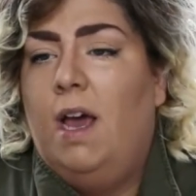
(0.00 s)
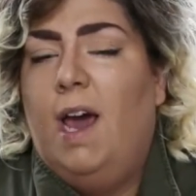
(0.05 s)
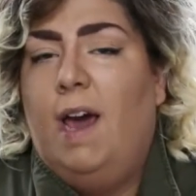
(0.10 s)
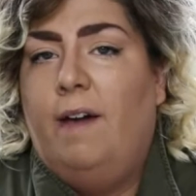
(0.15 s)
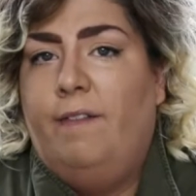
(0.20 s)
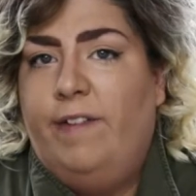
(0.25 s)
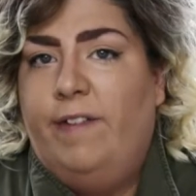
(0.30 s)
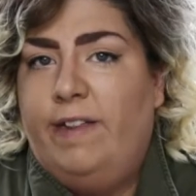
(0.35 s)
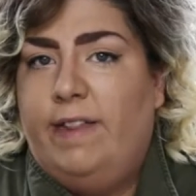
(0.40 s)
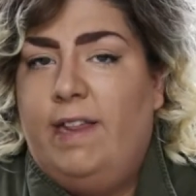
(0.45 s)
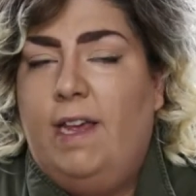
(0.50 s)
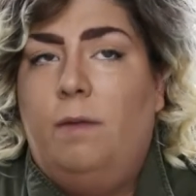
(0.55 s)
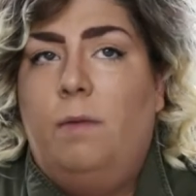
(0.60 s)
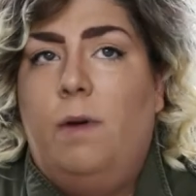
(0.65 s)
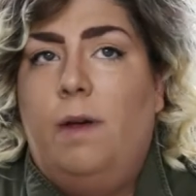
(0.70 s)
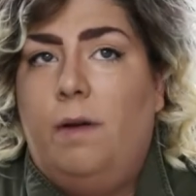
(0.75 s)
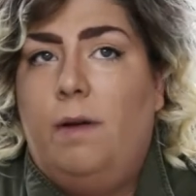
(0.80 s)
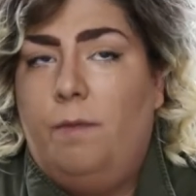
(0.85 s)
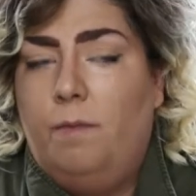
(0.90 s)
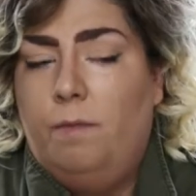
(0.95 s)

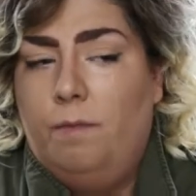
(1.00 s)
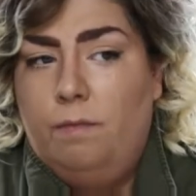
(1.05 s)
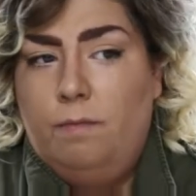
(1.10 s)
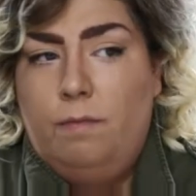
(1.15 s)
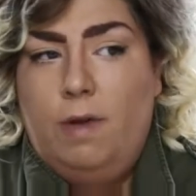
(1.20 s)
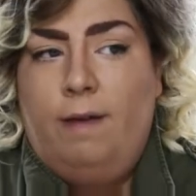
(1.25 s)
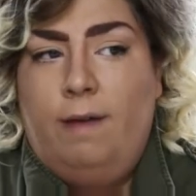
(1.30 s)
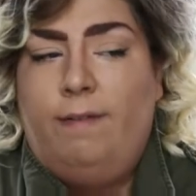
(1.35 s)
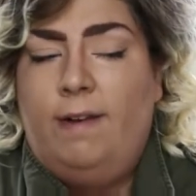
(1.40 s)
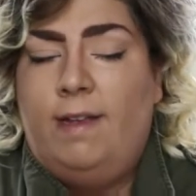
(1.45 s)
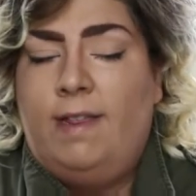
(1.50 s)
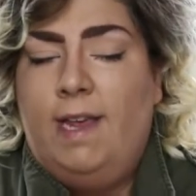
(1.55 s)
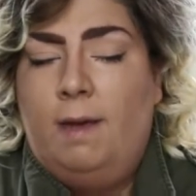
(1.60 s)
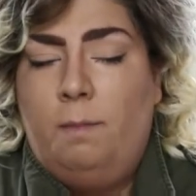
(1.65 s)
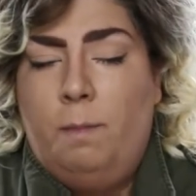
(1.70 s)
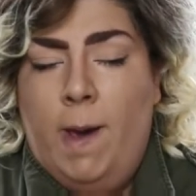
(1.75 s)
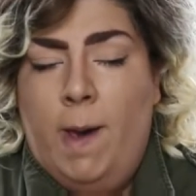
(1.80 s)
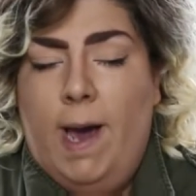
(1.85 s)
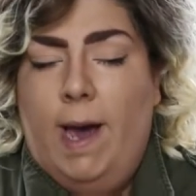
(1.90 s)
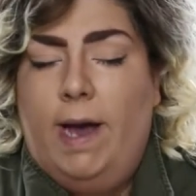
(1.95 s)

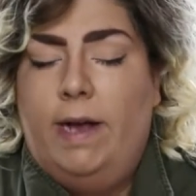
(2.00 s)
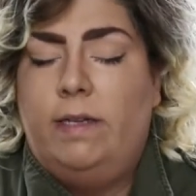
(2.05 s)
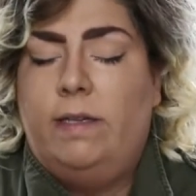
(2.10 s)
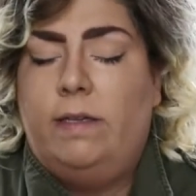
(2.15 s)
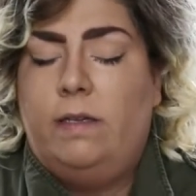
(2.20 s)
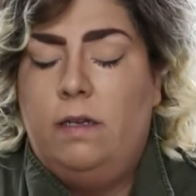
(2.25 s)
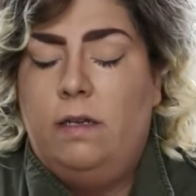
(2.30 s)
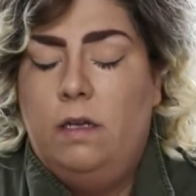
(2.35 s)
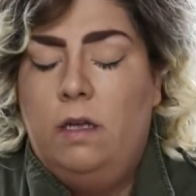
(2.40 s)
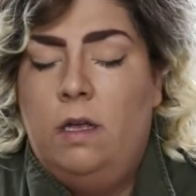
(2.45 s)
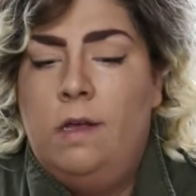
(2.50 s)
everything passed.